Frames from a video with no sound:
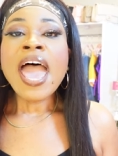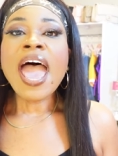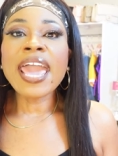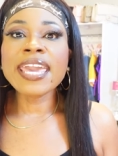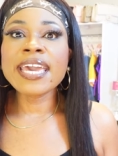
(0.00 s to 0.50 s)

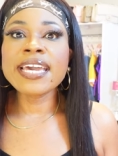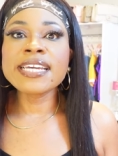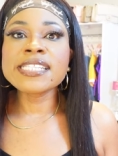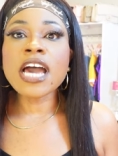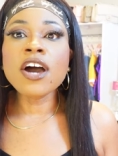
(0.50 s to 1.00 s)

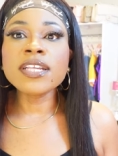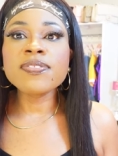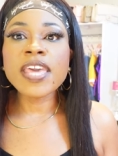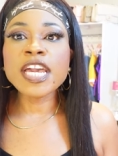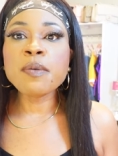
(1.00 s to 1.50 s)
and only
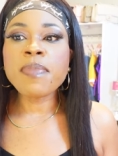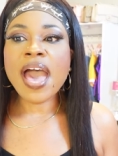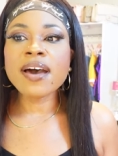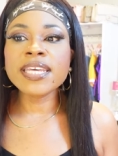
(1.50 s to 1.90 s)
thing about